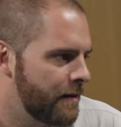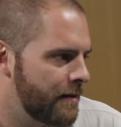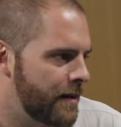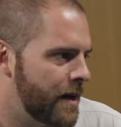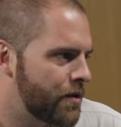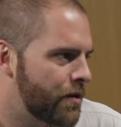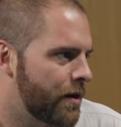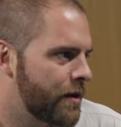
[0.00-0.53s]

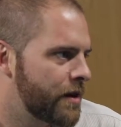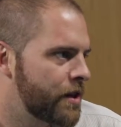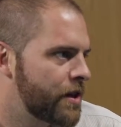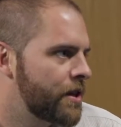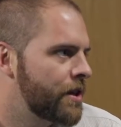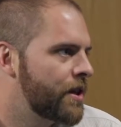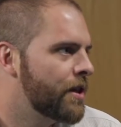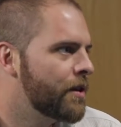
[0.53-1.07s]
They're trying to
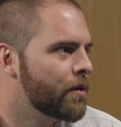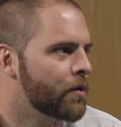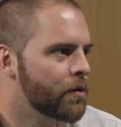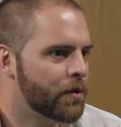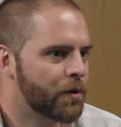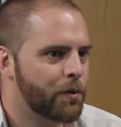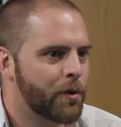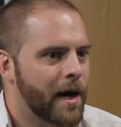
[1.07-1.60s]

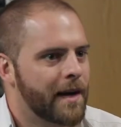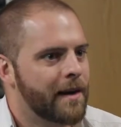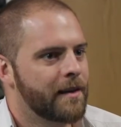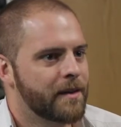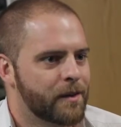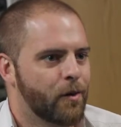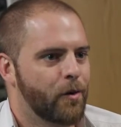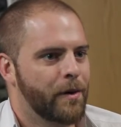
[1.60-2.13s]
skew the
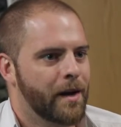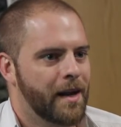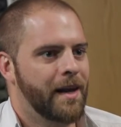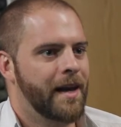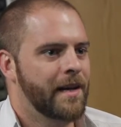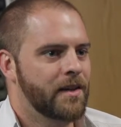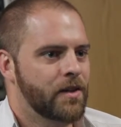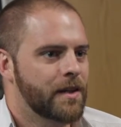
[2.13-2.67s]
regulatory and
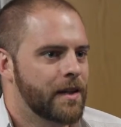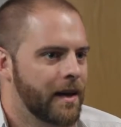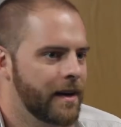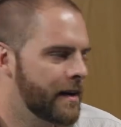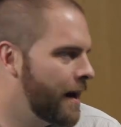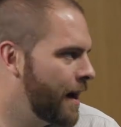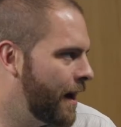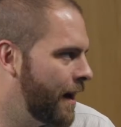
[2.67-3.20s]

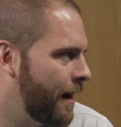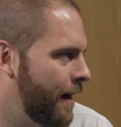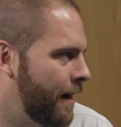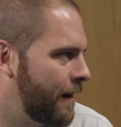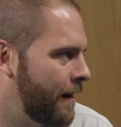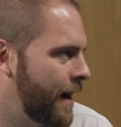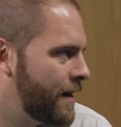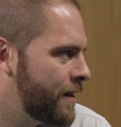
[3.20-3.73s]
legislate uh, yeah.
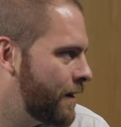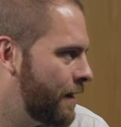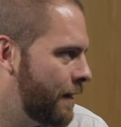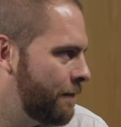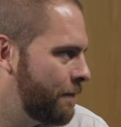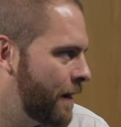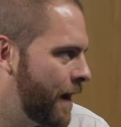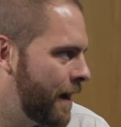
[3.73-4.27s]
and, leg- uh,
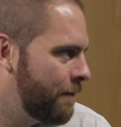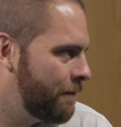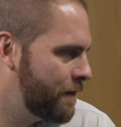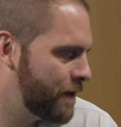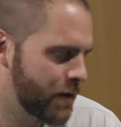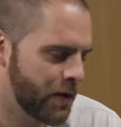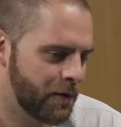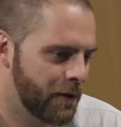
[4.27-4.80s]
and
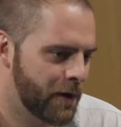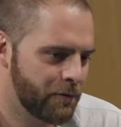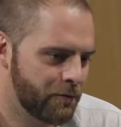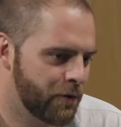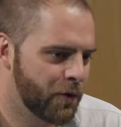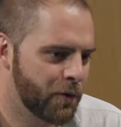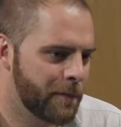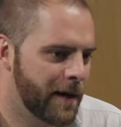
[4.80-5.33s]
sort of like
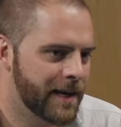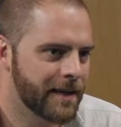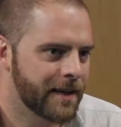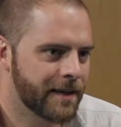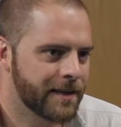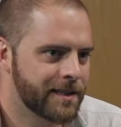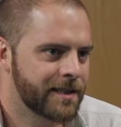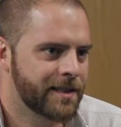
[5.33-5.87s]
rule
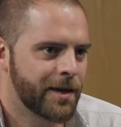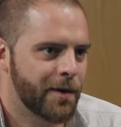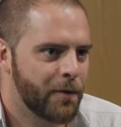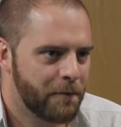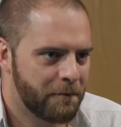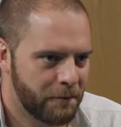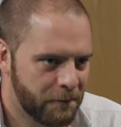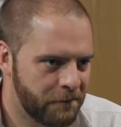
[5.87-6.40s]
makers
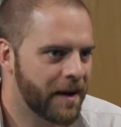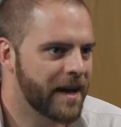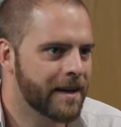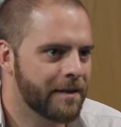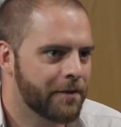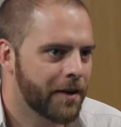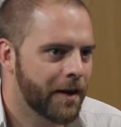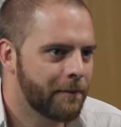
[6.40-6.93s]
to
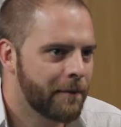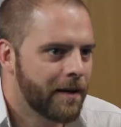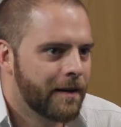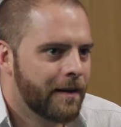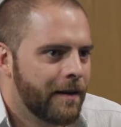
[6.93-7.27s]
favour them.